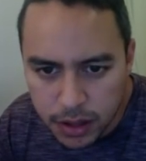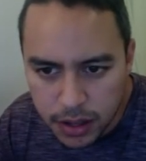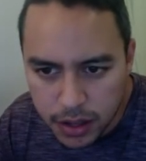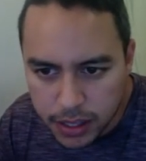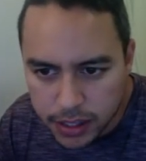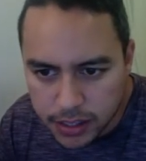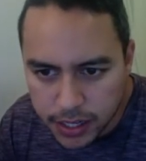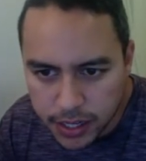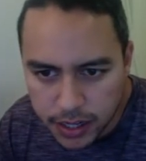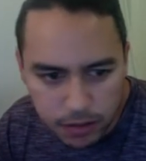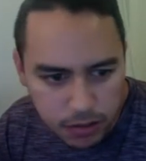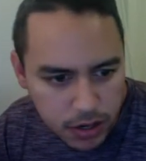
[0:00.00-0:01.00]
And
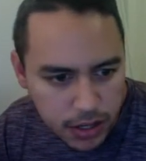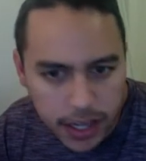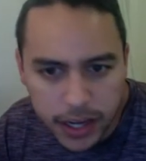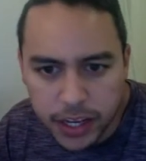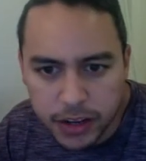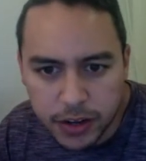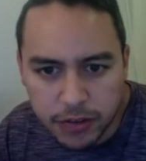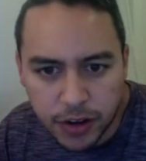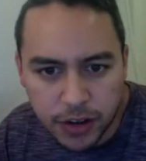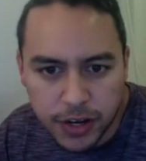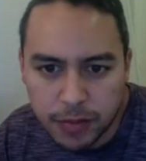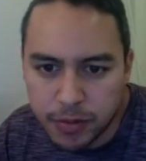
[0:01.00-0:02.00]
second round, then he
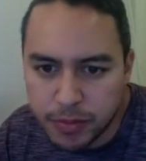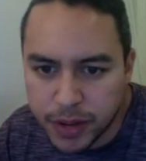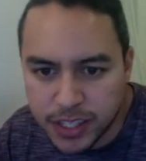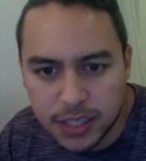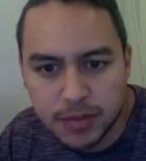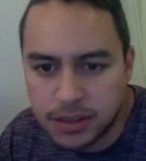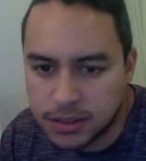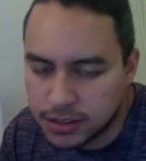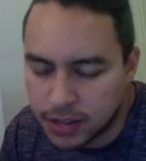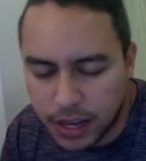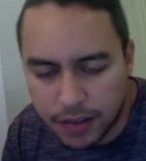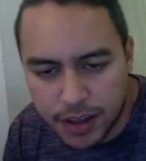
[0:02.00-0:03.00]
followed up with Ben
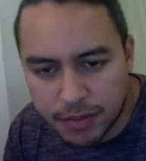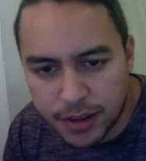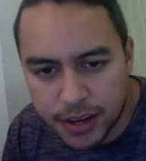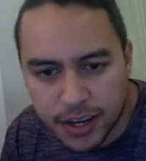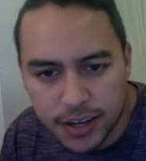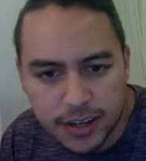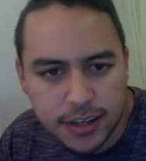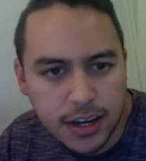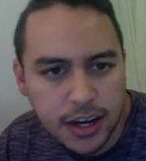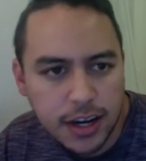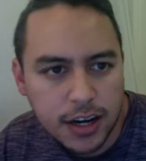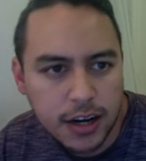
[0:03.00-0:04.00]
Simmons. Love that pick.
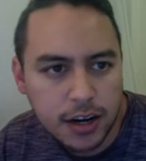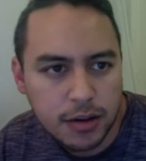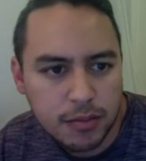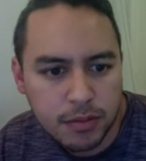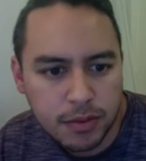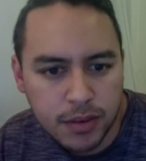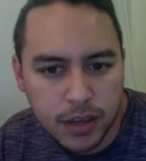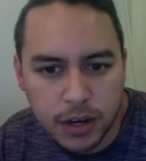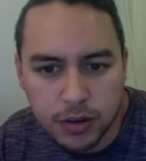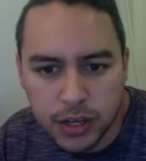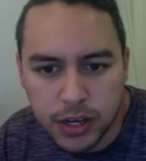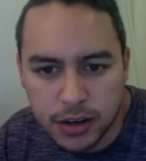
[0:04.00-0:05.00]
You
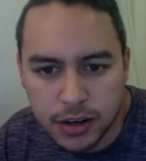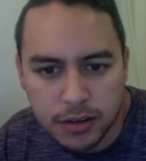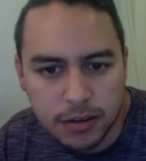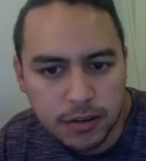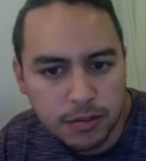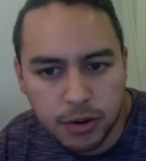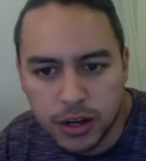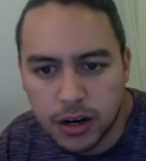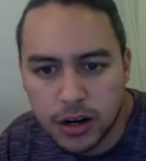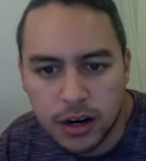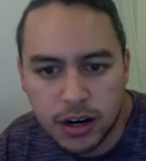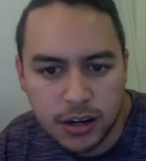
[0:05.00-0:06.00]
know, young point
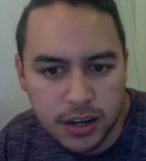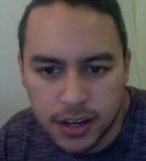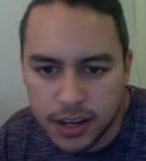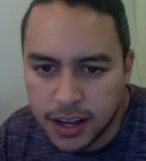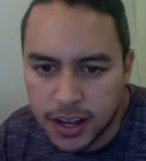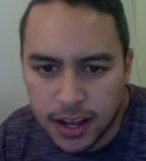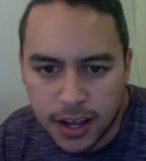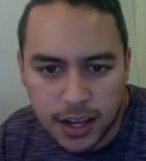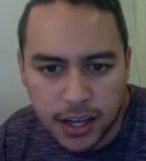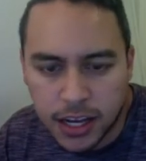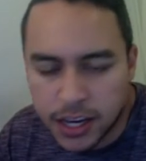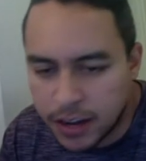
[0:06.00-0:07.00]
guard.
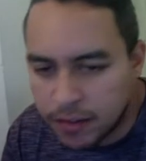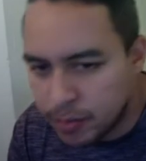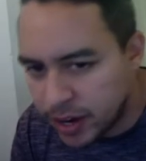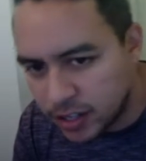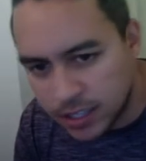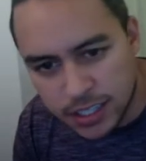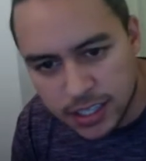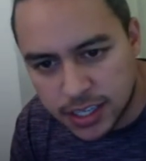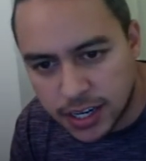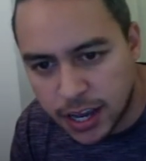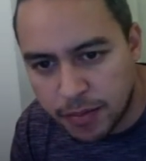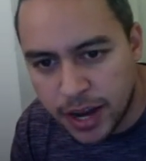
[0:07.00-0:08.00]
Gonna have a better season,
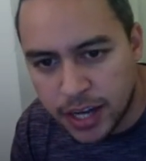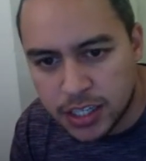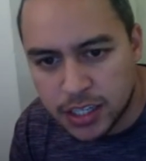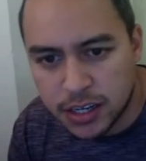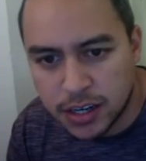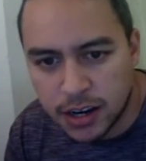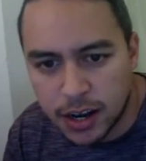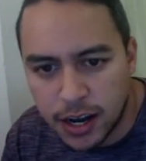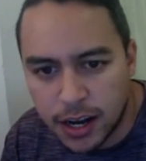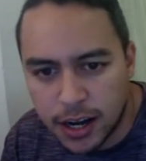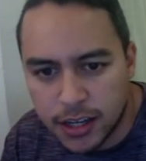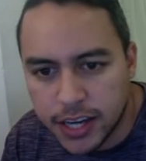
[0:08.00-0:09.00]
I imagine.
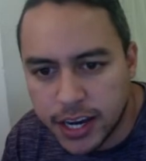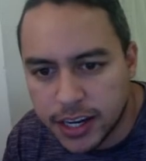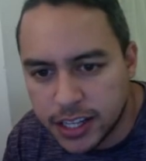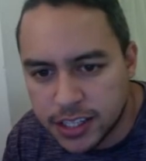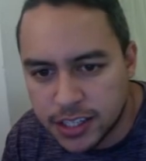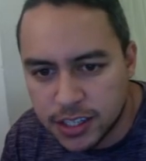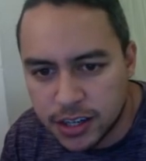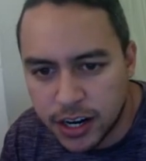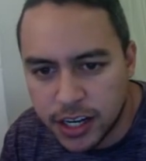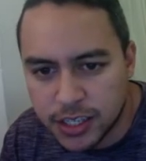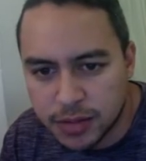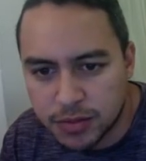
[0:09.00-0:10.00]
Needs to start
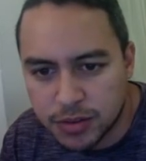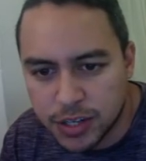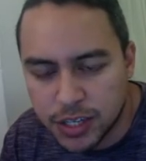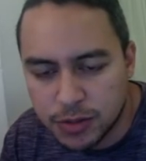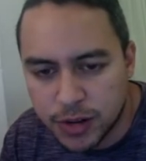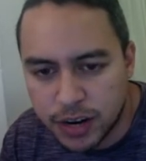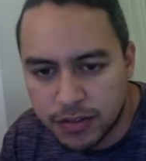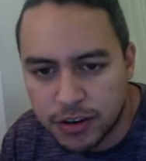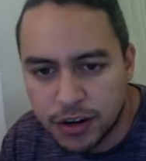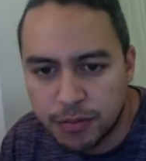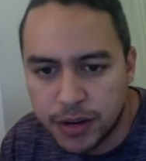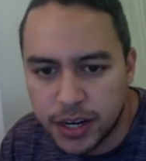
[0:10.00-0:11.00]
hitting some threes,
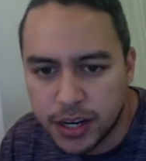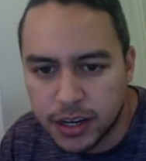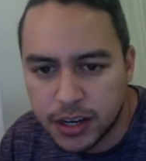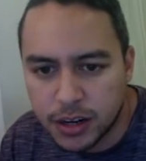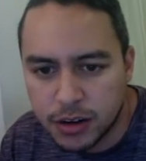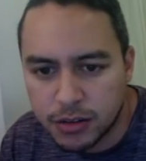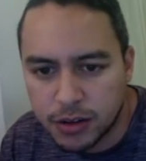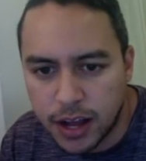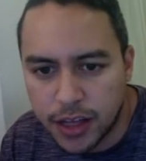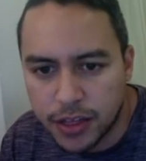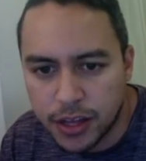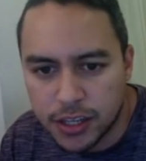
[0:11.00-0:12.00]
whatever. But, you know,
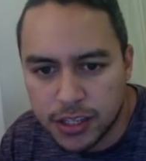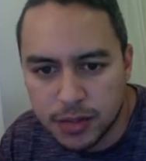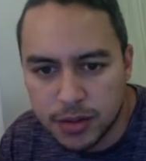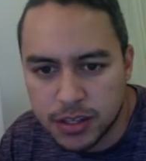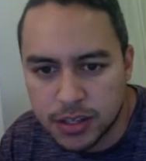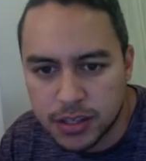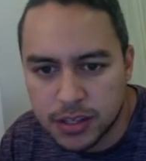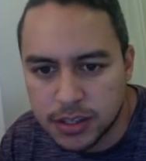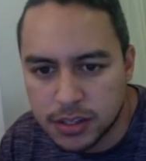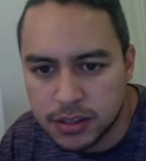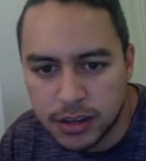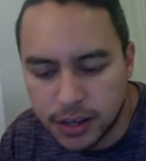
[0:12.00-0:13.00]
I think Simmons
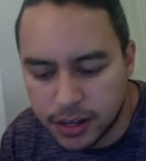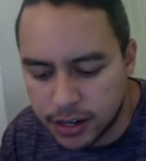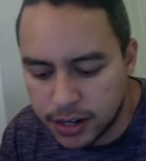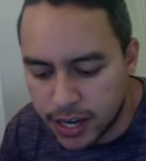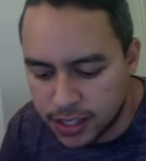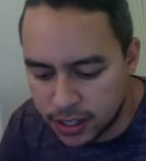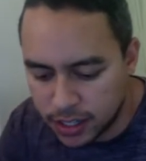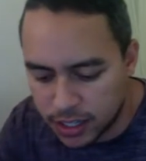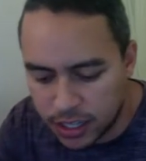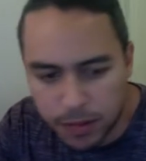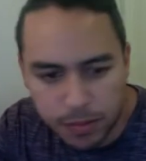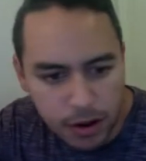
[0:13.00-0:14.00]
is an excellent
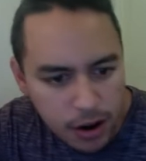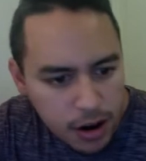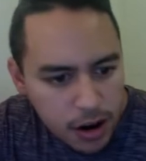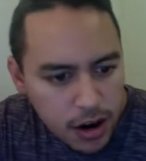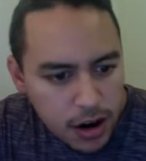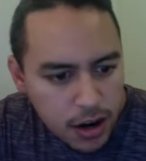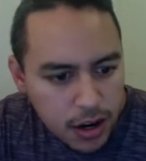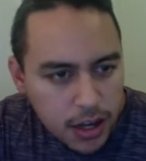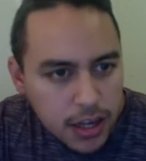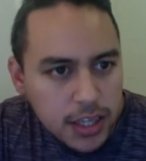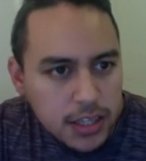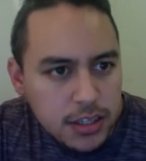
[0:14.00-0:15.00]
keeper.
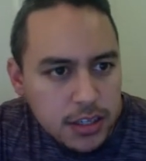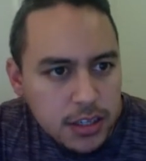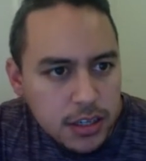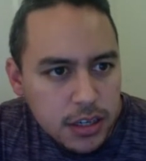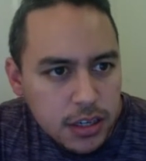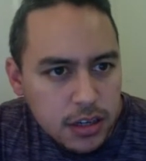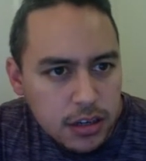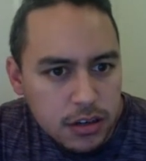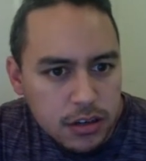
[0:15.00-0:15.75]
Let's see.